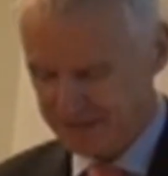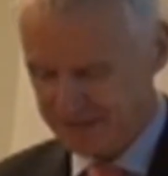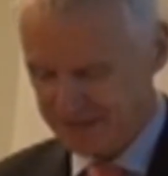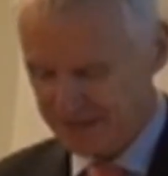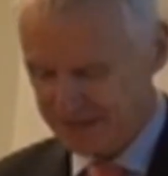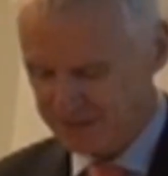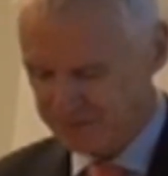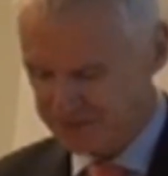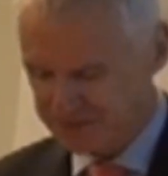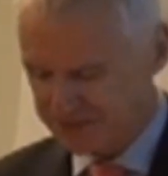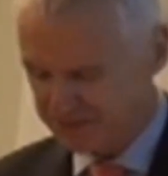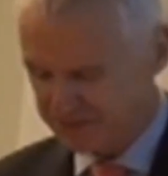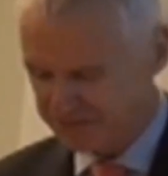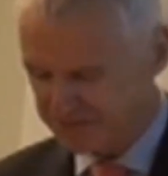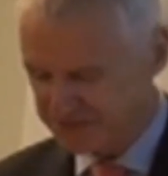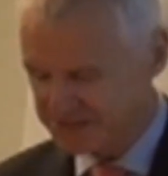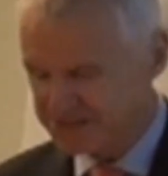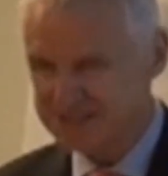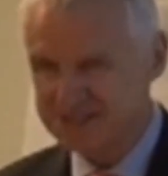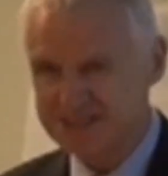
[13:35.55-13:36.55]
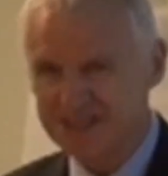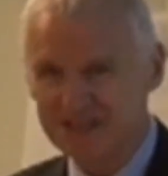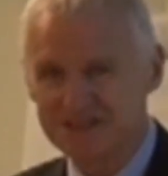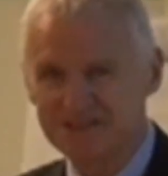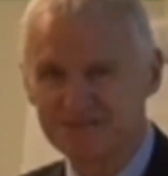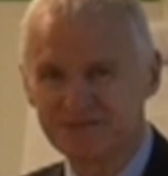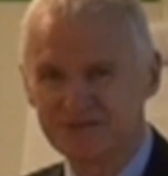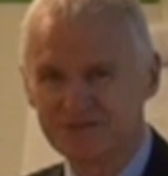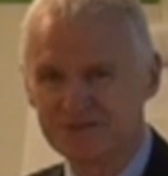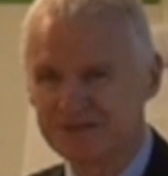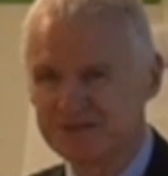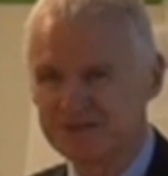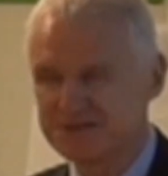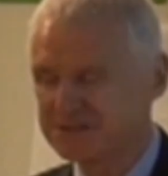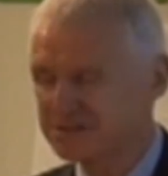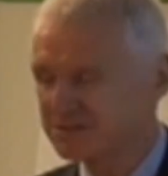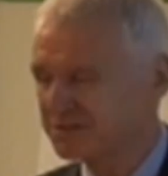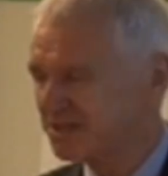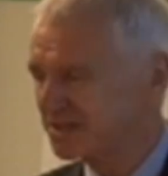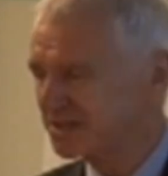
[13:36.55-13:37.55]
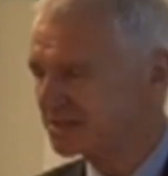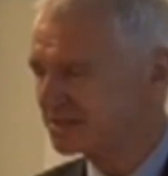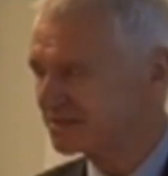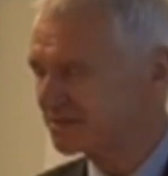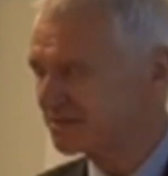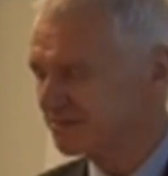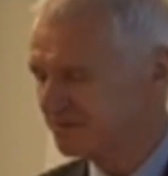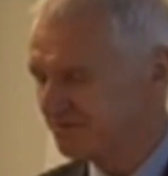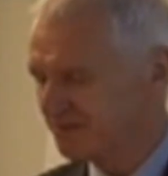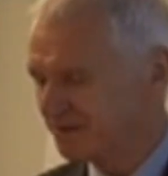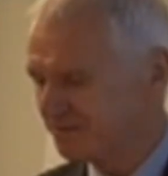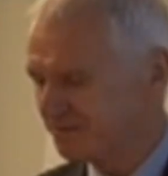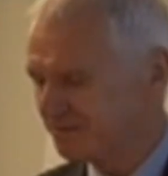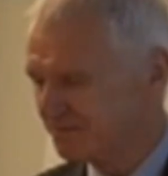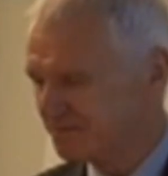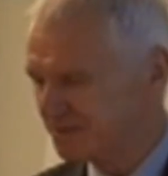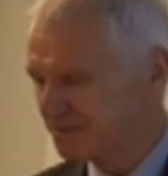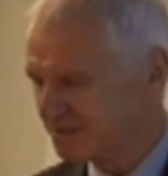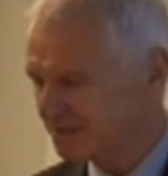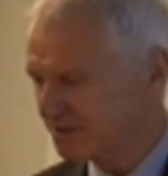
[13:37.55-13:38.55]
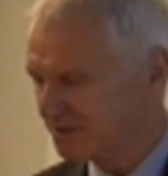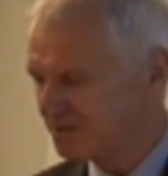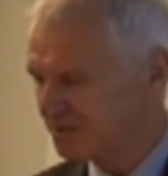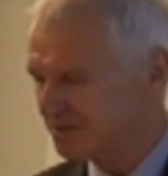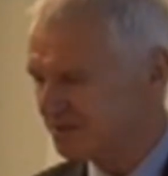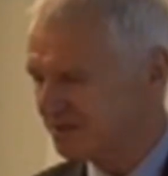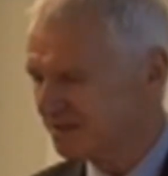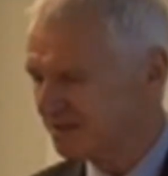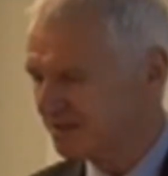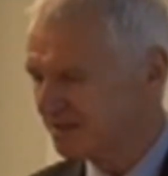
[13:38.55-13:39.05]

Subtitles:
I wish every success for these 2 days of discussion.